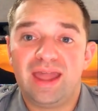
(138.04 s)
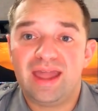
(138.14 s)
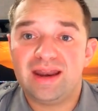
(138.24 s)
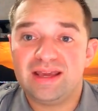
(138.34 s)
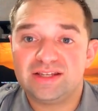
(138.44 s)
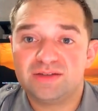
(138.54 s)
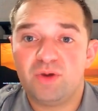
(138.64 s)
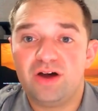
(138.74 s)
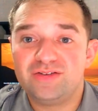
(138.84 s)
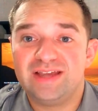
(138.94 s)
In a
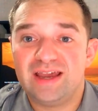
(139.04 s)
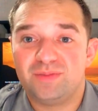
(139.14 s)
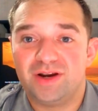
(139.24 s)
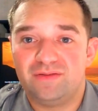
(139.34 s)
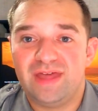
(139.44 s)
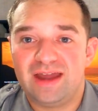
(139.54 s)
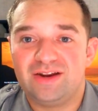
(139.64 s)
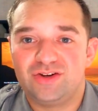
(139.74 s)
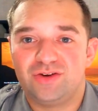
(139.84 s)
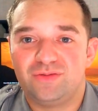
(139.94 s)
small segment of that
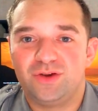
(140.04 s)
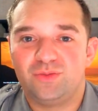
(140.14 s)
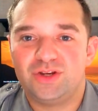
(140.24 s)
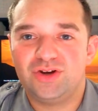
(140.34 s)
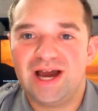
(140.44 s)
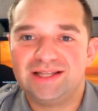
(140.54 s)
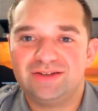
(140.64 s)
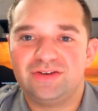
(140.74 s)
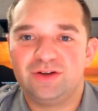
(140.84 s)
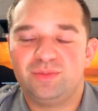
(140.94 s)
interview, we
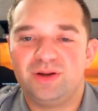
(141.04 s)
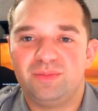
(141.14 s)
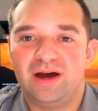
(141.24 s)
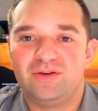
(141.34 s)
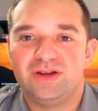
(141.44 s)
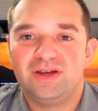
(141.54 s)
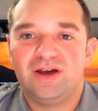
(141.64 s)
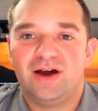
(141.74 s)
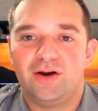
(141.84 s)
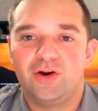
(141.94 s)
talked a little bit about
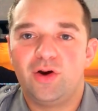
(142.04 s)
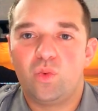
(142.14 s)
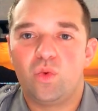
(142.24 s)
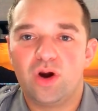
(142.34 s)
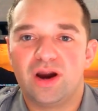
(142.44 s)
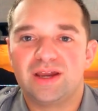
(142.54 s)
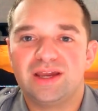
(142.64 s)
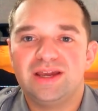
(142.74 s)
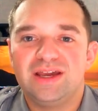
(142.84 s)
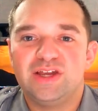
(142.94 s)
her work
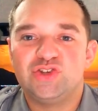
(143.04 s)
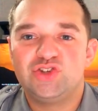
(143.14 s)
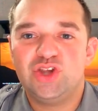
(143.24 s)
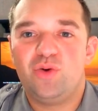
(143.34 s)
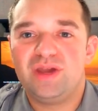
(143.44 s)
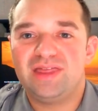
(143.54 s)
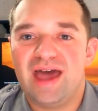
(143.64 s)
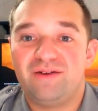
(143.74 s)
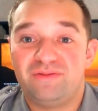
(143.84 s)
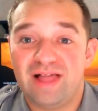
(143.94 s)
in sewing
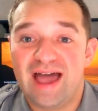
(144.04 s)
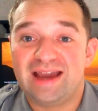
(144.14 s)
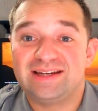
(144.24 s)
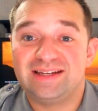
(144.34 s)
that flag